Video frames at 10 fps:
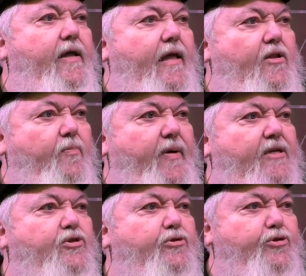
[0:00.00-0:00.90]
that little
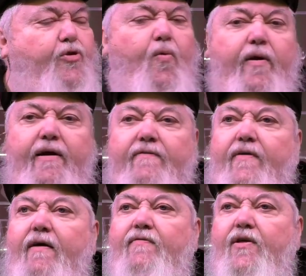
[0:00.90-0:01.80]
picture story of,
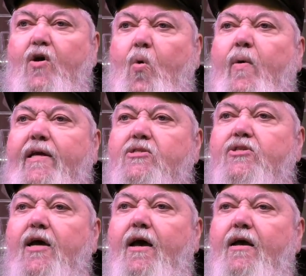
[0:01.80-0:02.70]
of the coins.
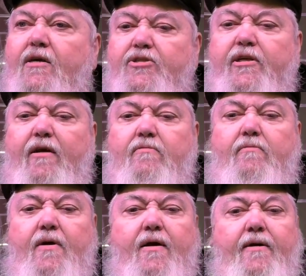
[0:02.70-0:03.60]
Because, you know,
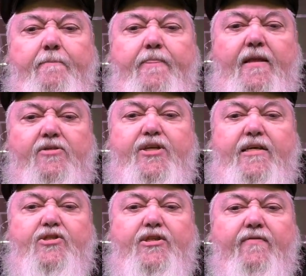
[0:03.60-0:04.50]

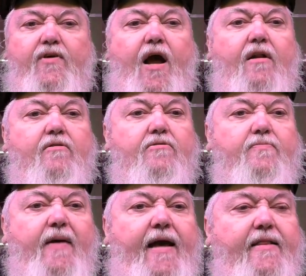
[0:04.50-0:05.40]
10 silver dollars
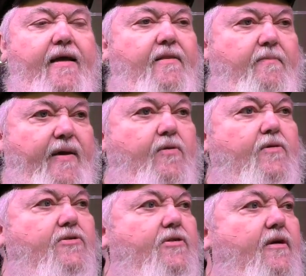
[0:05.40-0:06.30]
back then, the big
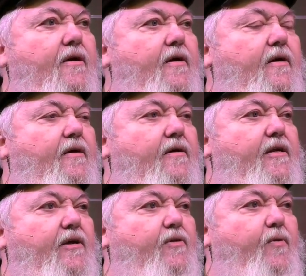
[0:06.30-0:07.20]
ones, you
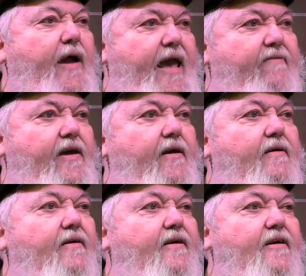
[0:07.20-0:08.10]
know, that were heavy,
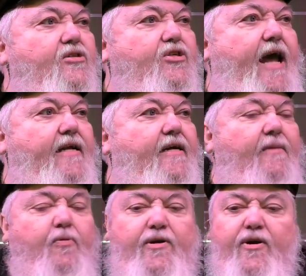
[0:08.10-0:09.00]
stacked
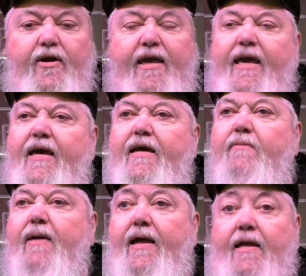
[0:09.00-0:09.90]
up when you're a
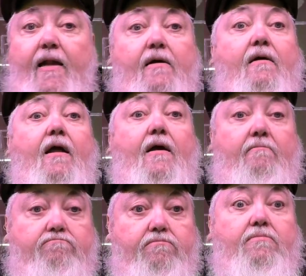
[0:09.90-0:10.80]
kid, man, that looked like
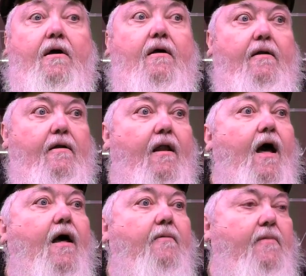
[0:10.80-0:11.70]
a
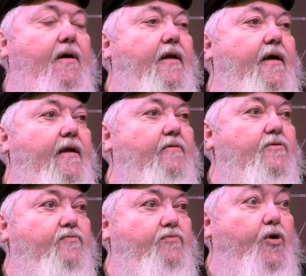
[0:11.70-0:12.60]
lot of money and it
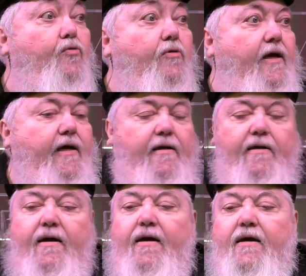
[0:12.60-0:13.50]
was cool looking.
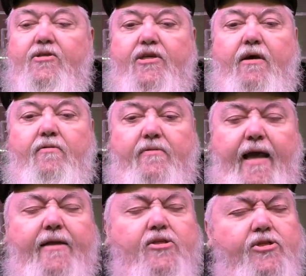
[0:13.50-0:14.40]
So
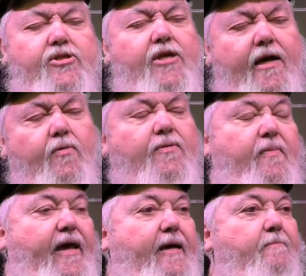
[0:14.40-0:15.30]
that just stuck with
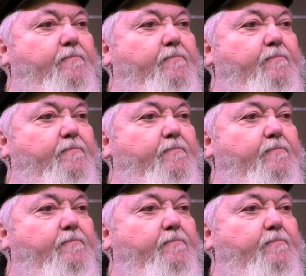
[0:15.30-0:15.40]
me.